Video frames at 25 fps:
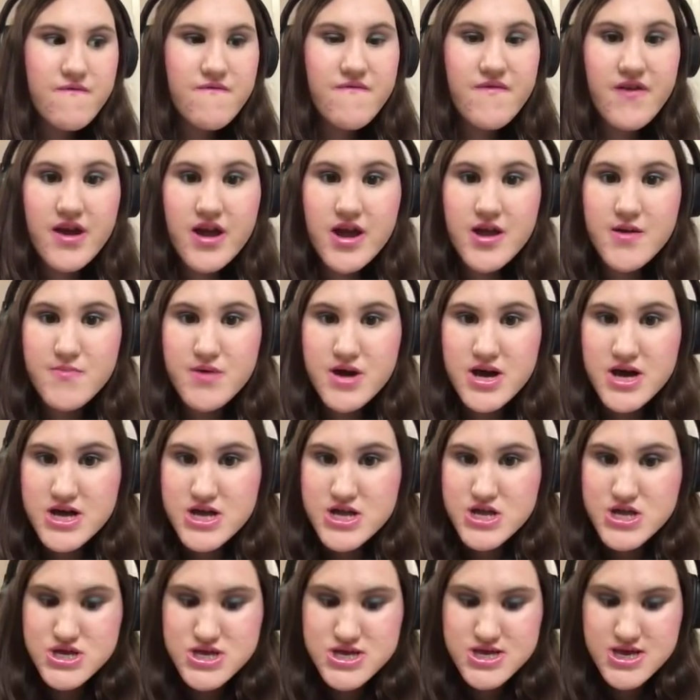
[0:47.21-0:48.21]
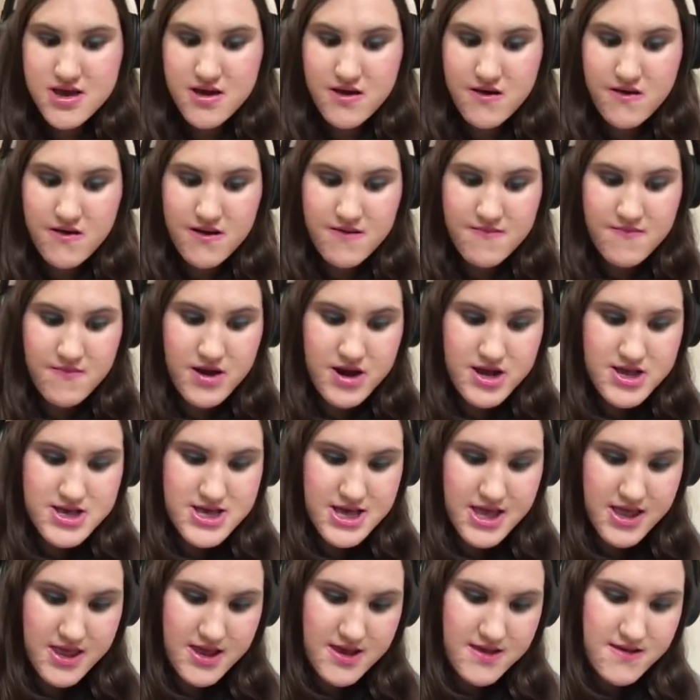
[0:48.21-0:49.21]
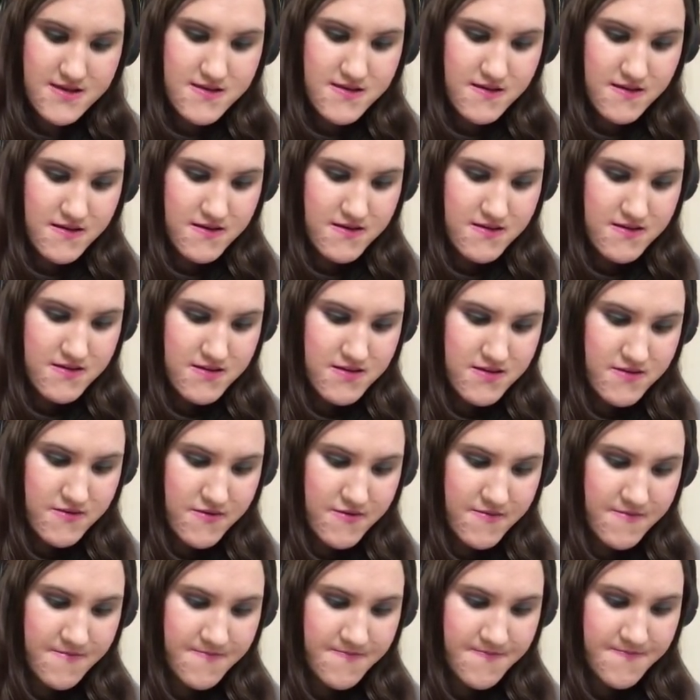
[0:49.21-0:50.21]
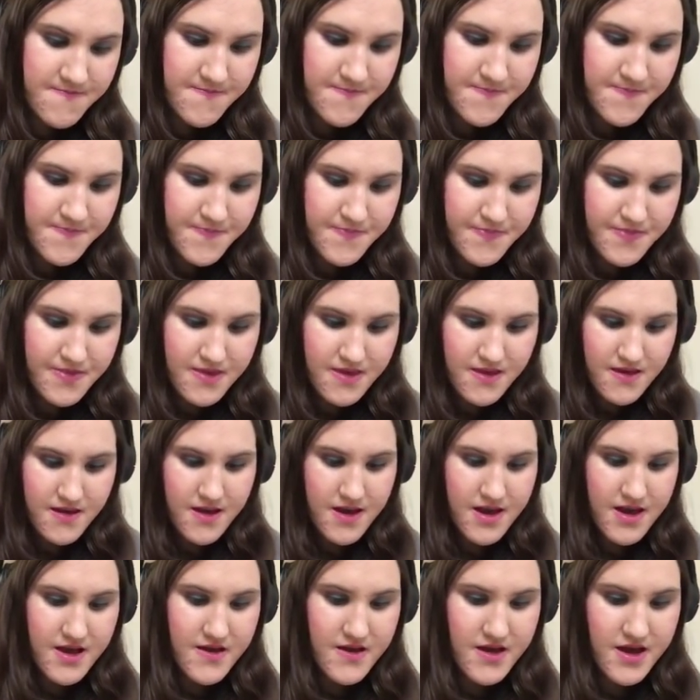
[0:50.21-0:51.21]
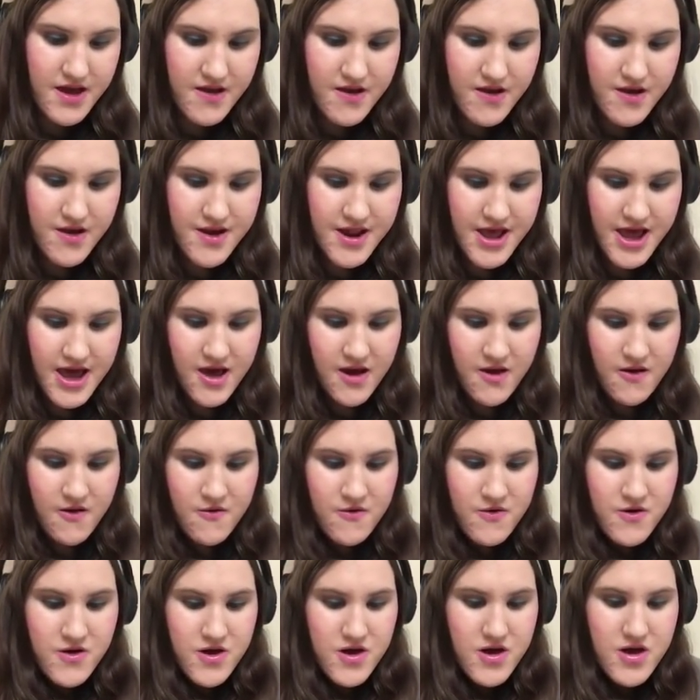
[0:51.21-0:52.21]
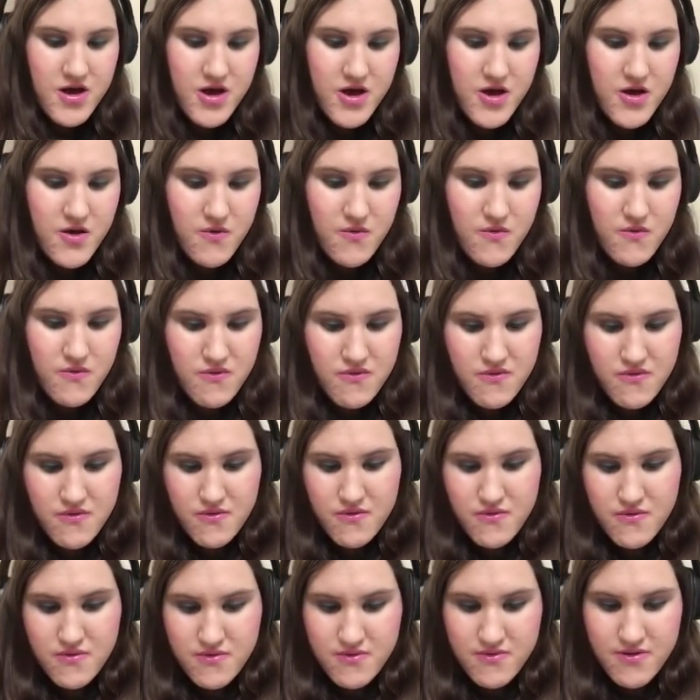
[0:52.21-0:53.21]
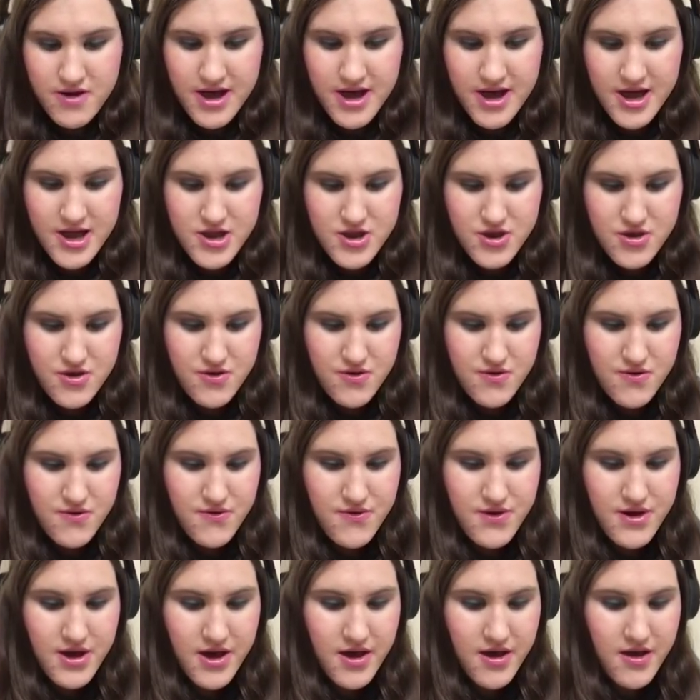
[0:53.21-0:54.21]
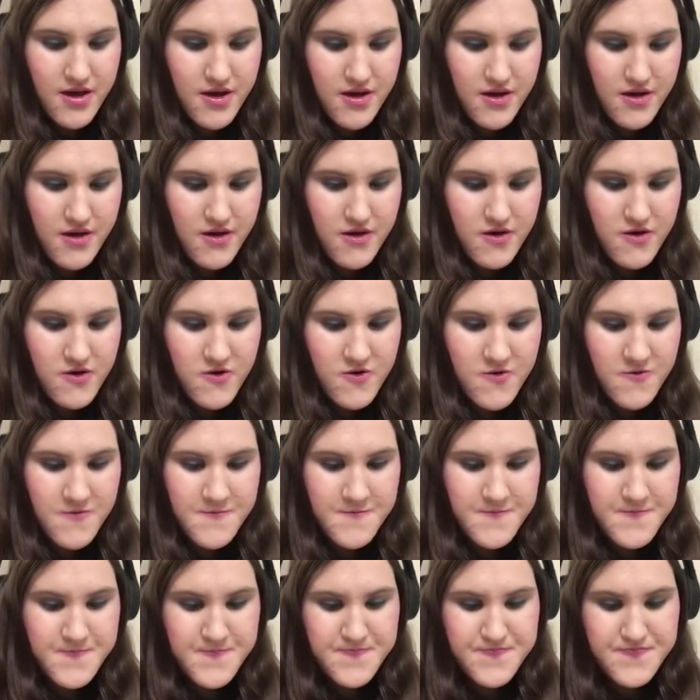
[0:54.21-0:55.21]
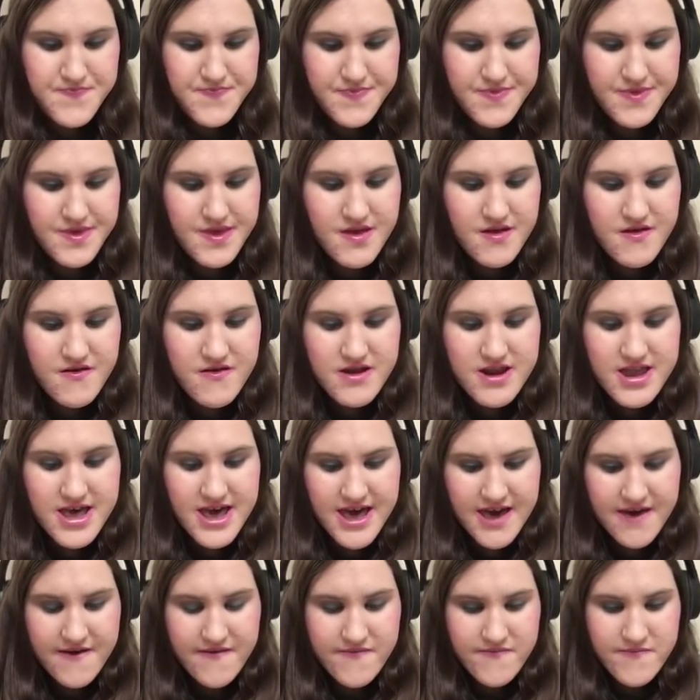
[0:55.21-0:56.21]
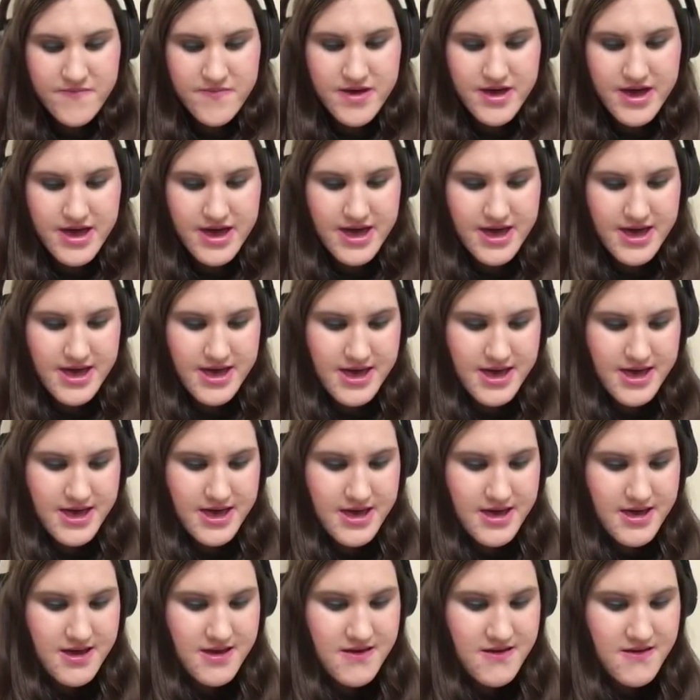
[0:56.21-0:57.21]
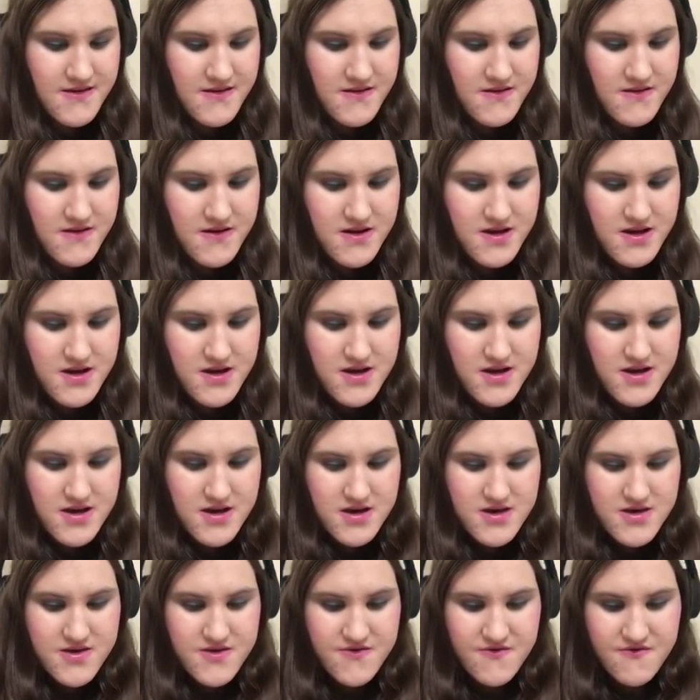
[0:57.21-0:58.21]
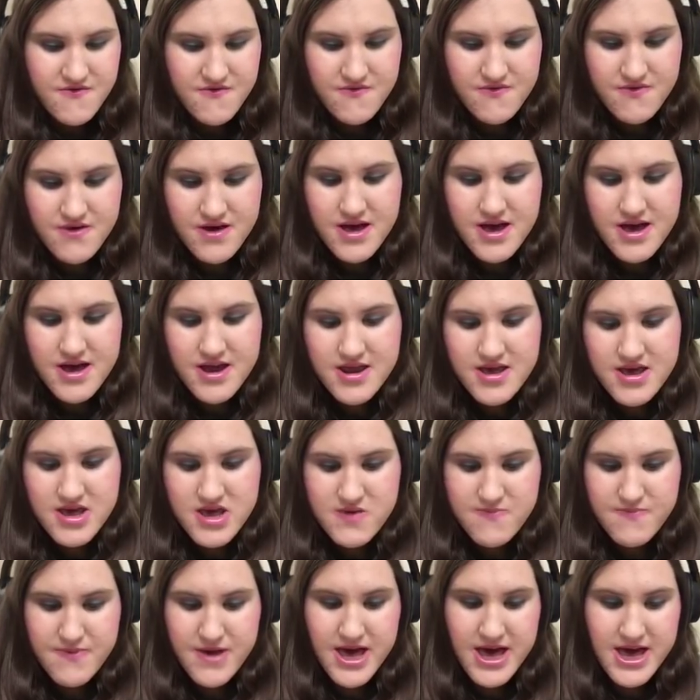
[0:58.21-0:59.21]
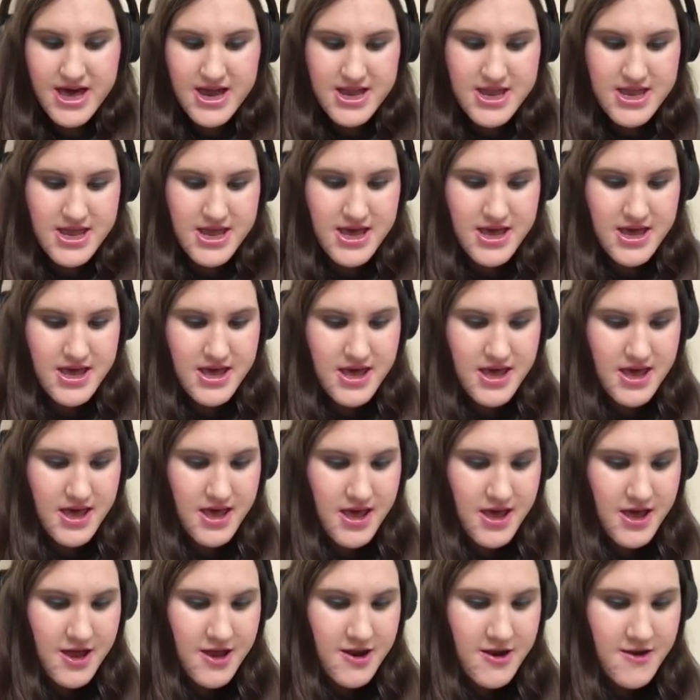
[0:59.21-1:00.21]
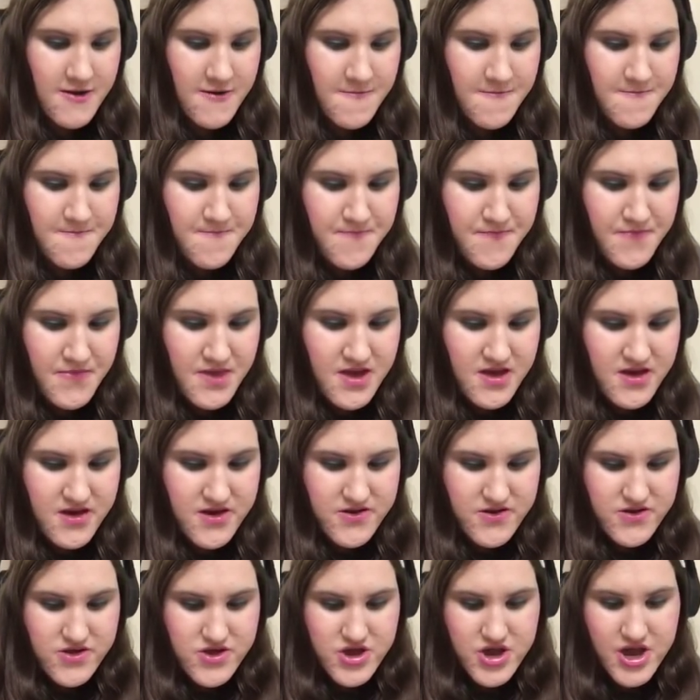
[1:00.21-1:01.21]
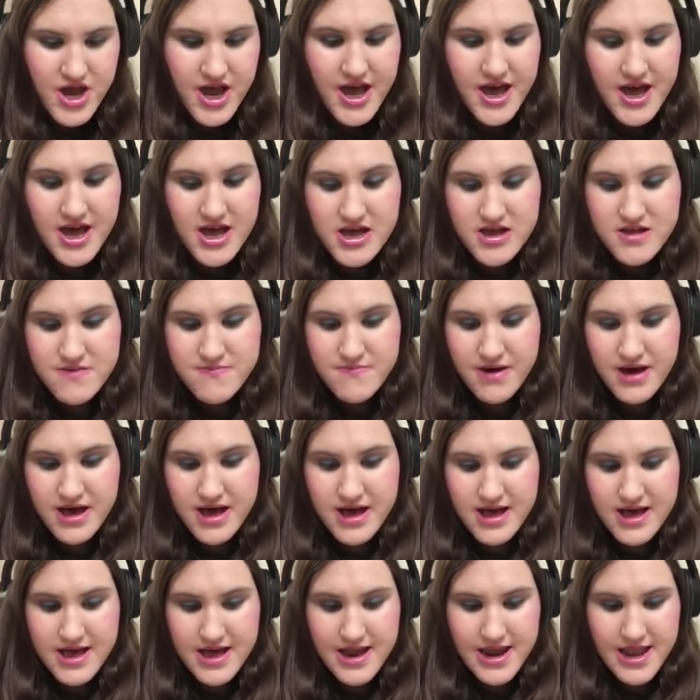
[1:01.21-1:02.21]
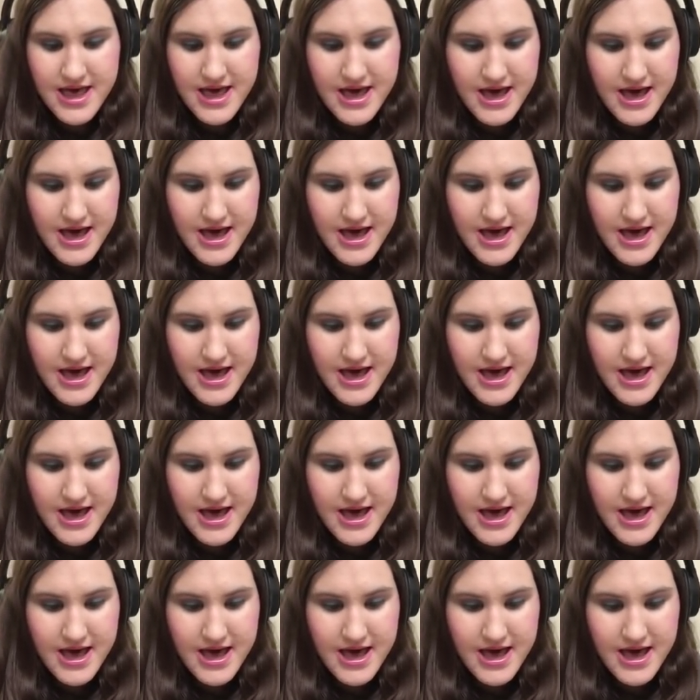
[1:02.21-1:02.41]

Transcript: very much. So I'm going to sing this song to him. Here now, where'd you go? left me here so unexpected. You changed my